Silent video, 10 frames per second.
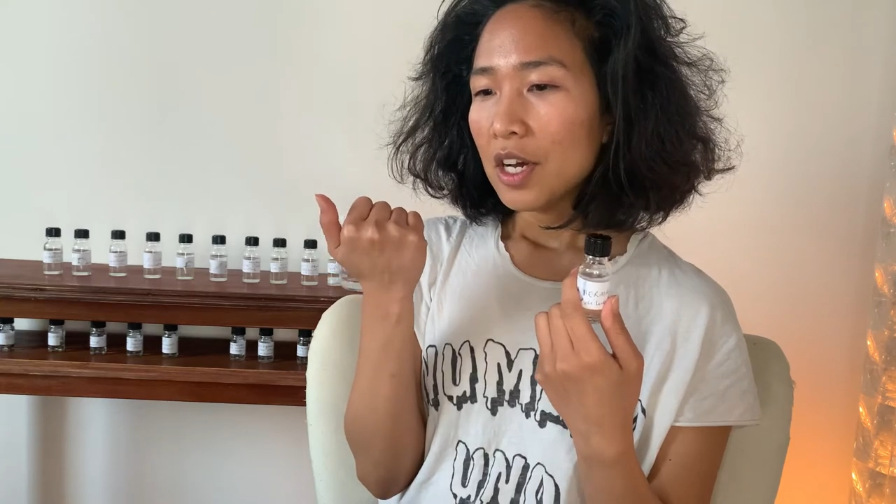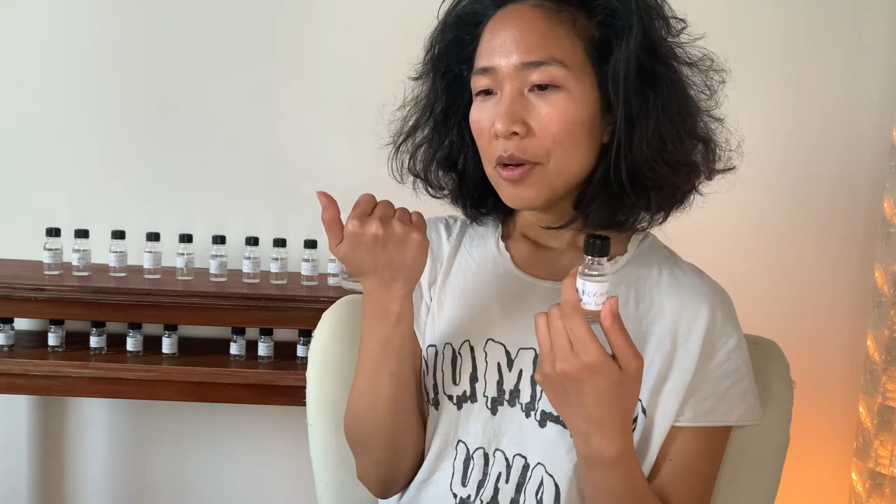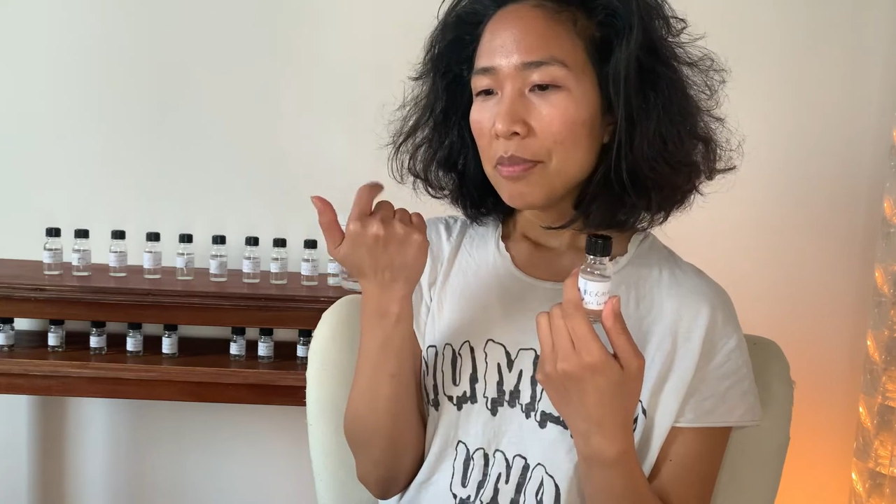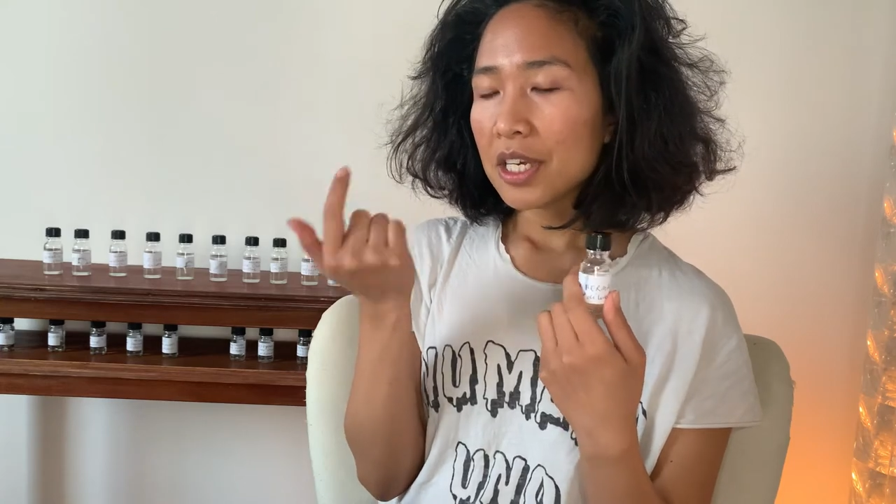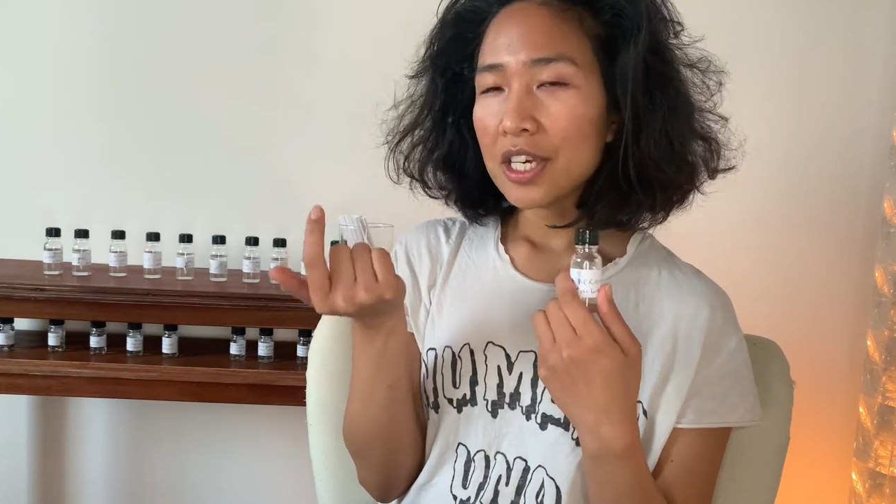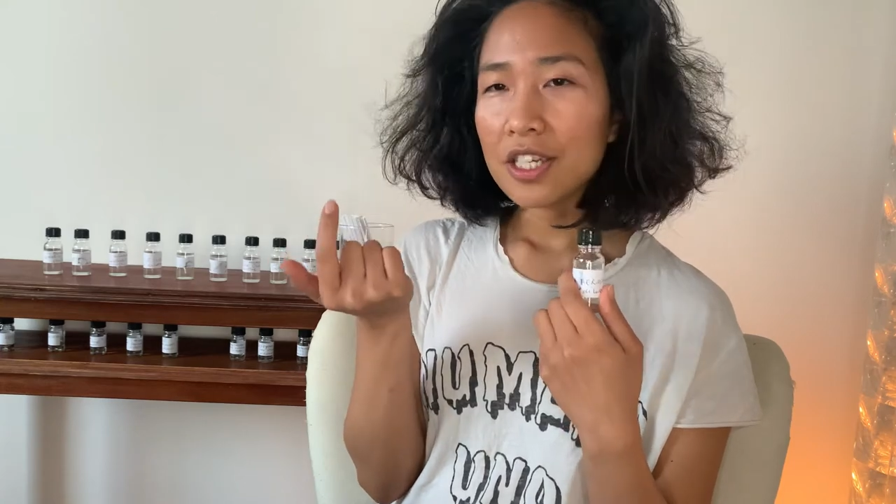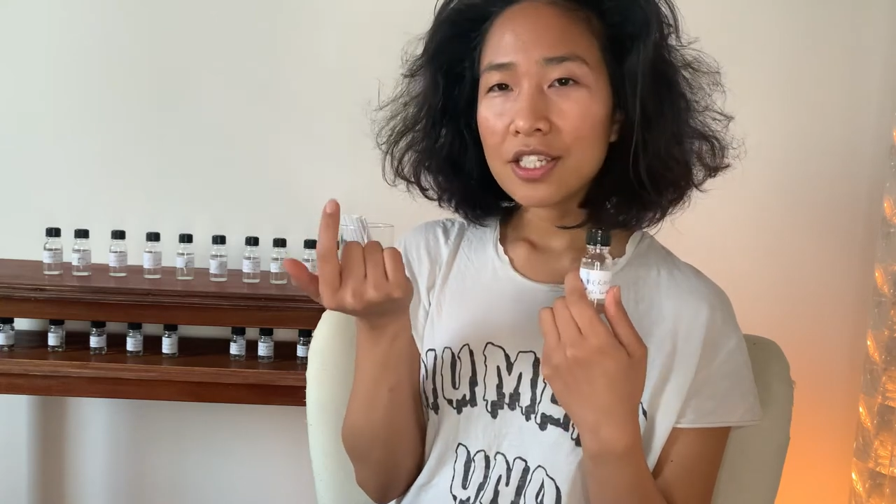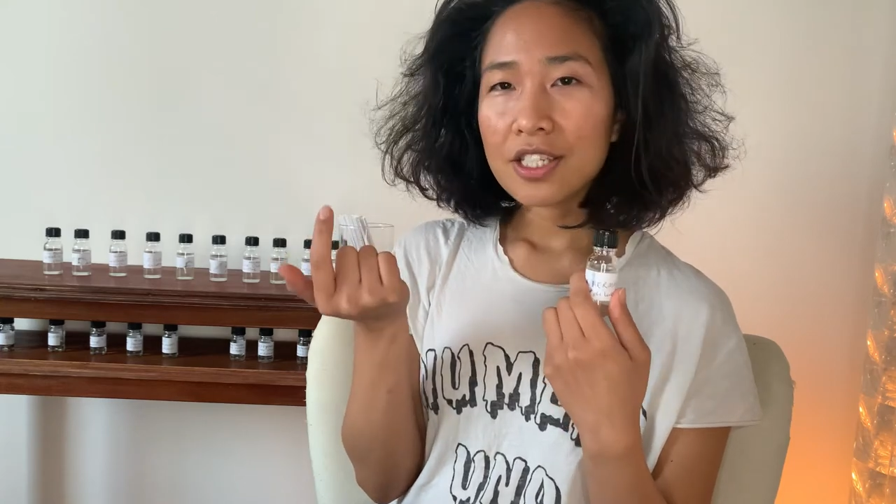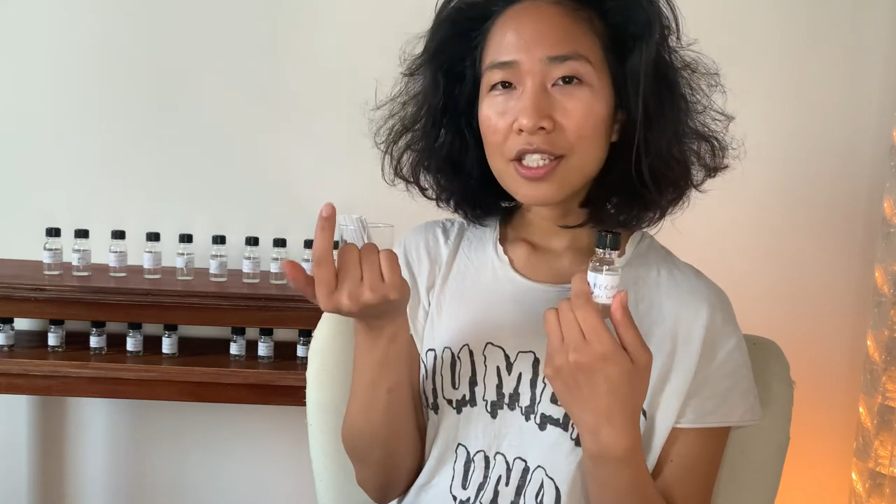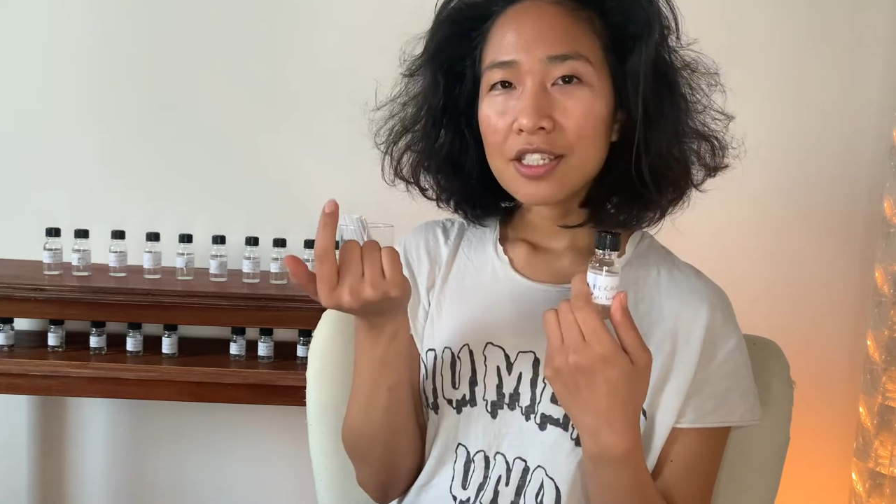
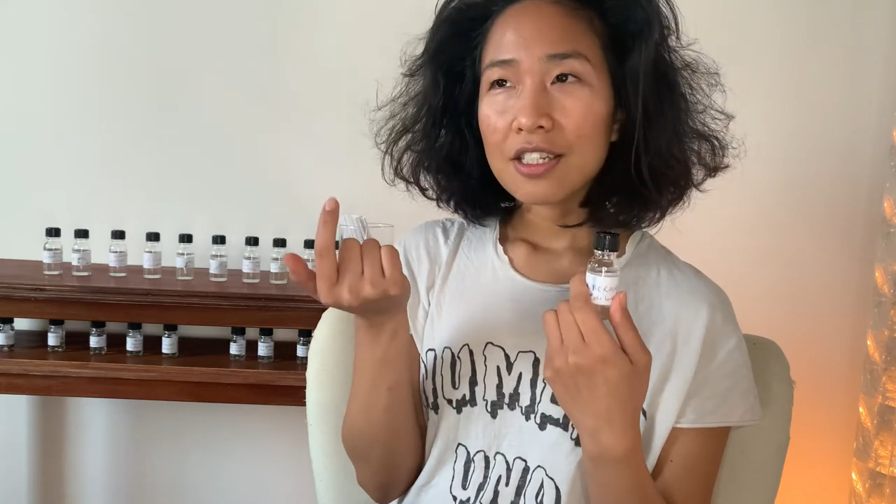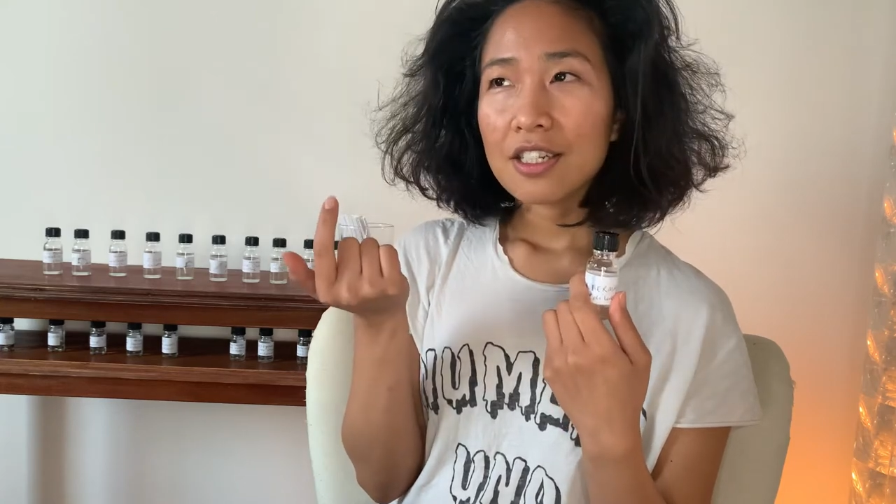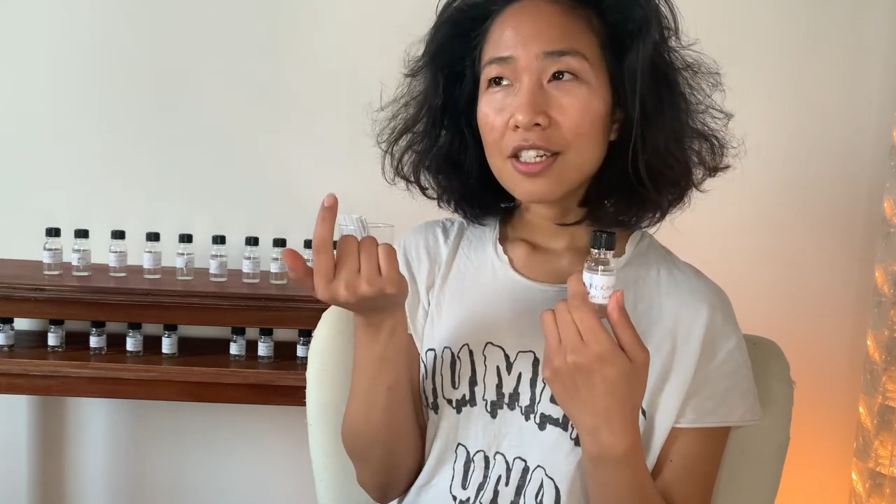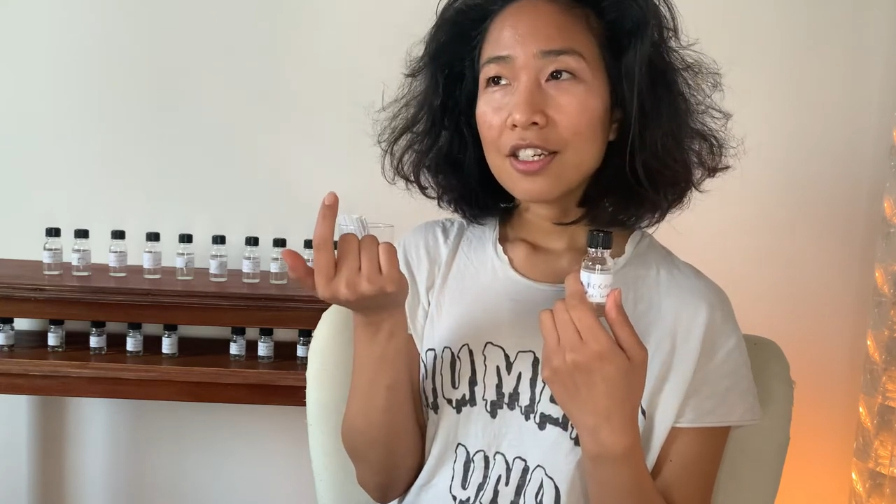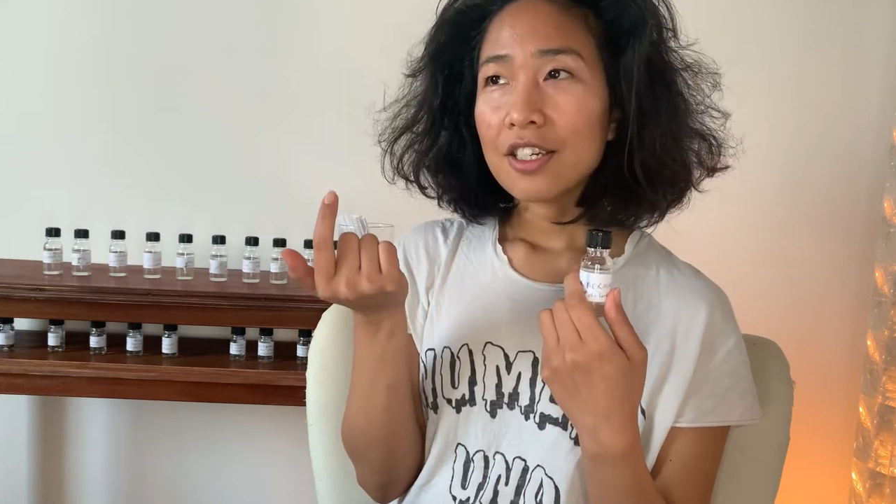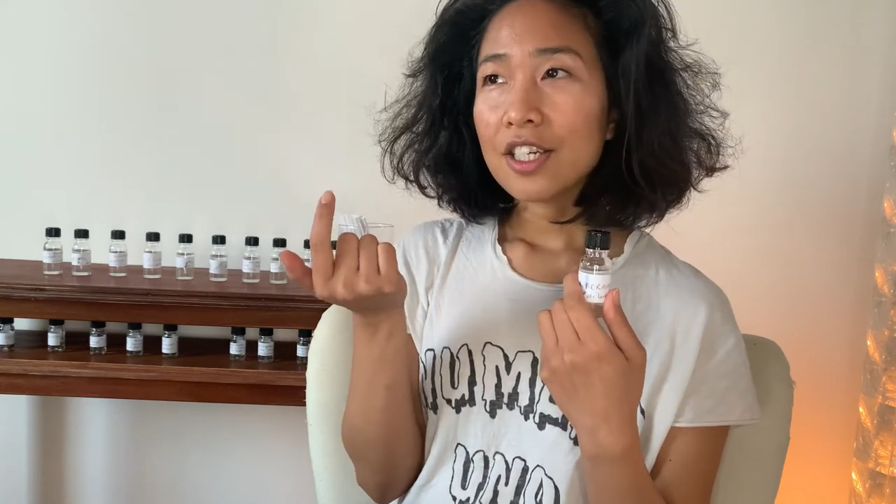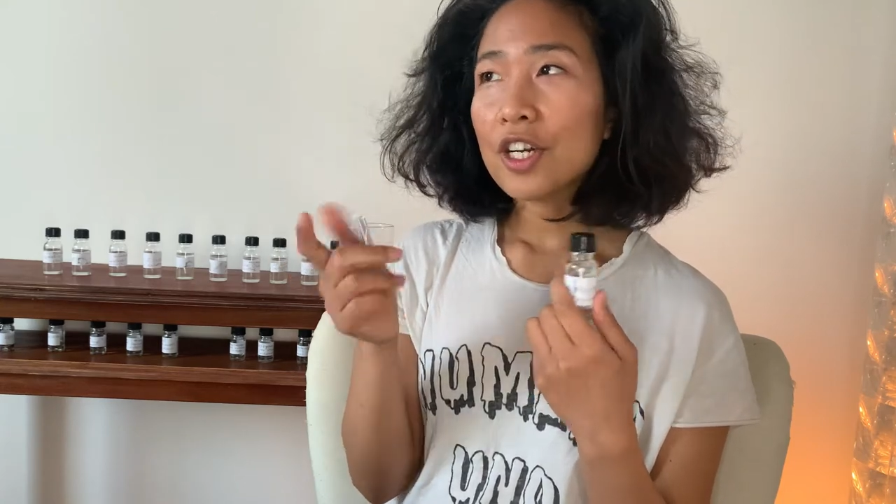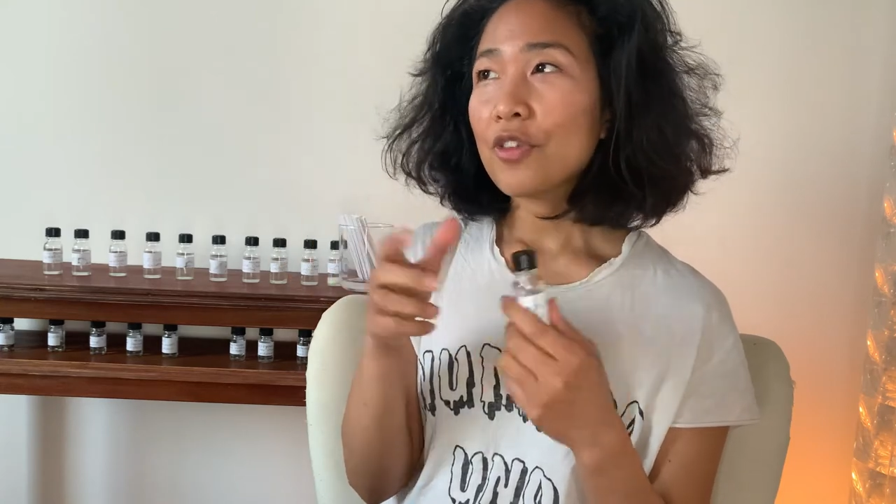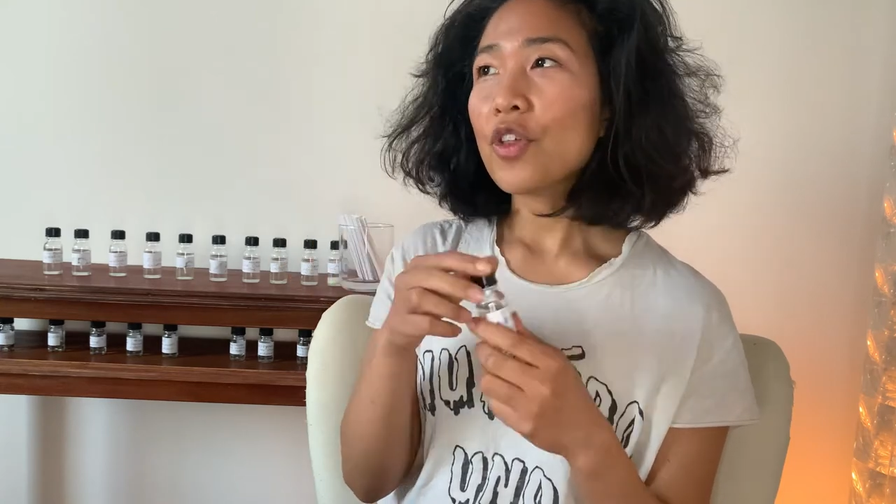because, you know,